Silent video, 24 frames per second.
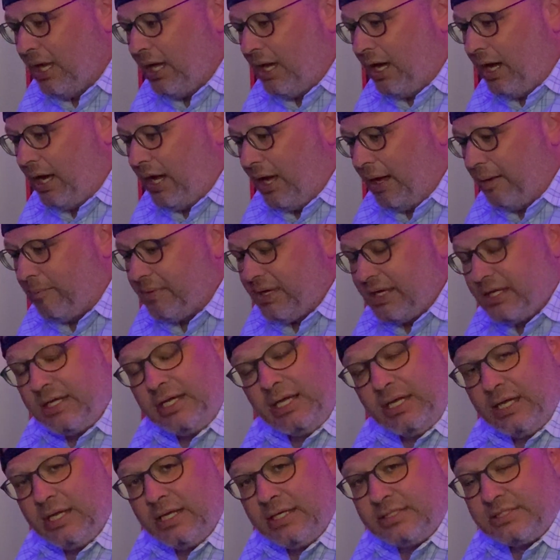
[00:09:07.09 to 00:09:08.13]

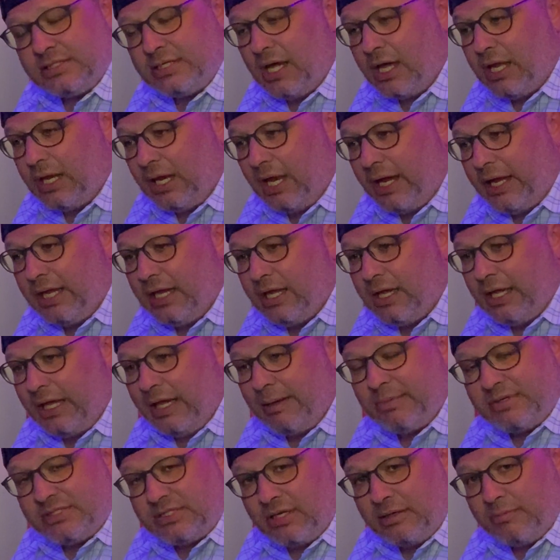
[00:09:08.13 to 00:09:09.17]
It's not like
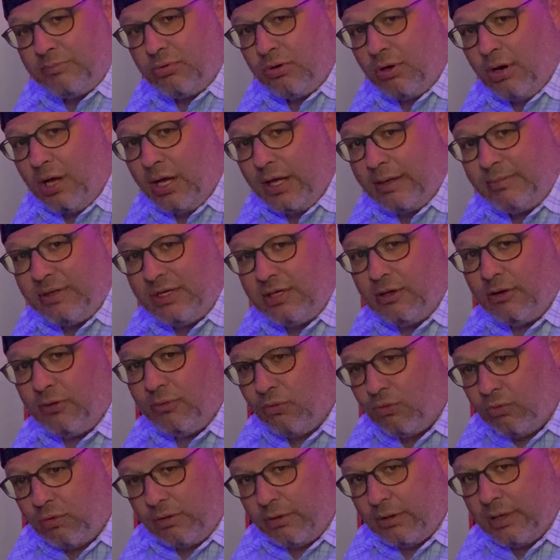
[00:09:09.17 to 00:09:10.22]
Amazon Prime. You don't
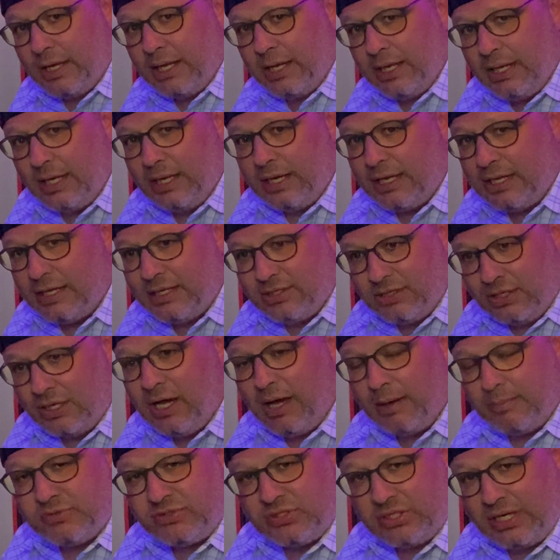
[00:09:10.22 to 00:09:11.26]
order it and it
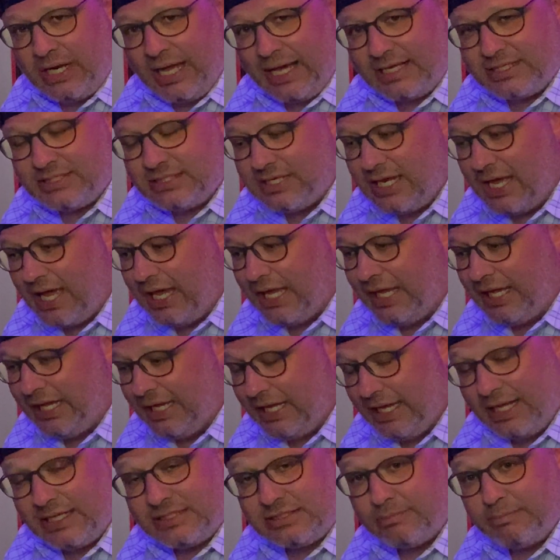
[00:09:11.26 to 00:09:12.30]
comes the next day. He
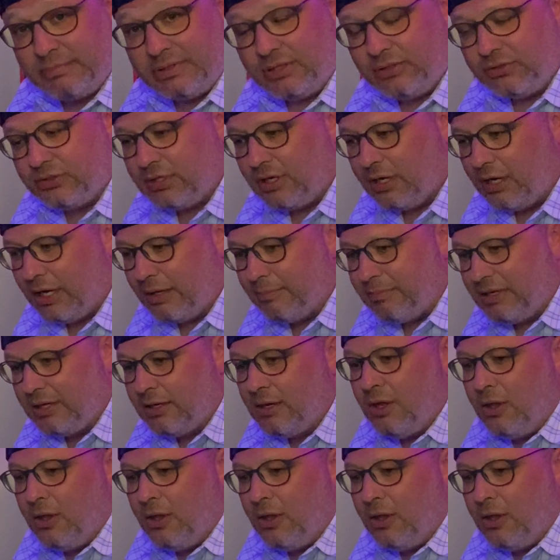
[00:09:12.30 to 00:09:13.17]
has a build time, and